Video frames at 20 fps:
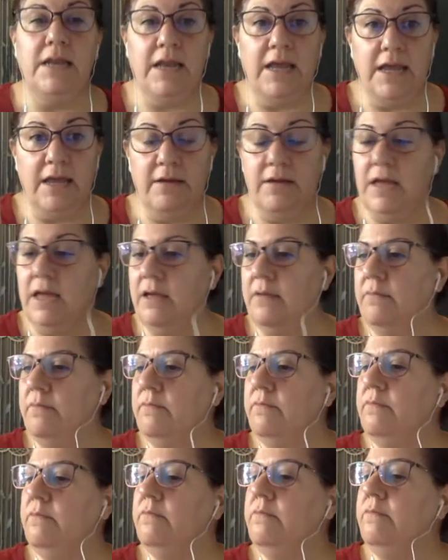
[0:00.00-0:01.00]
And I
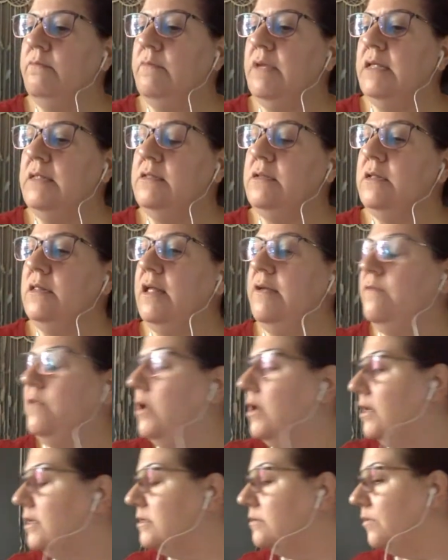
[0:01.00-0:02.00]
still have
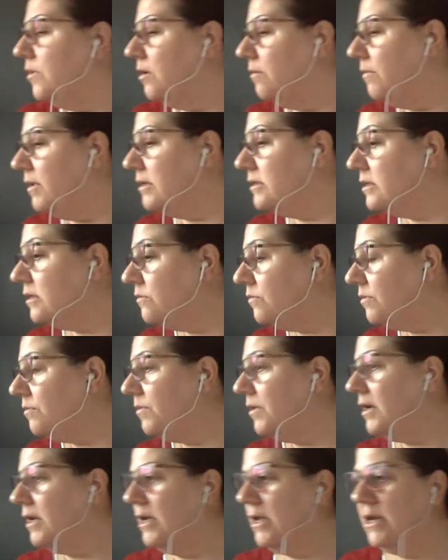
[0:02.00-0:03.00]
not experimented
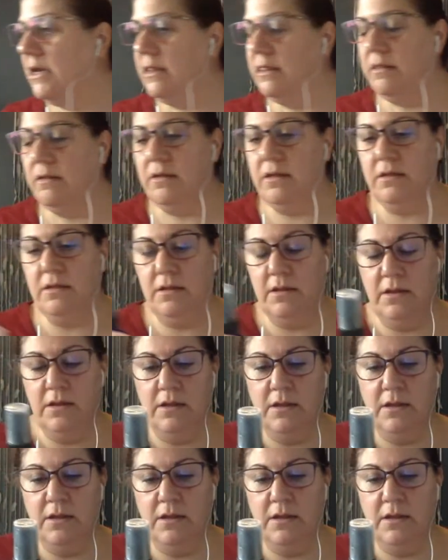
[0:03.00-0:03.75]
with putting it in the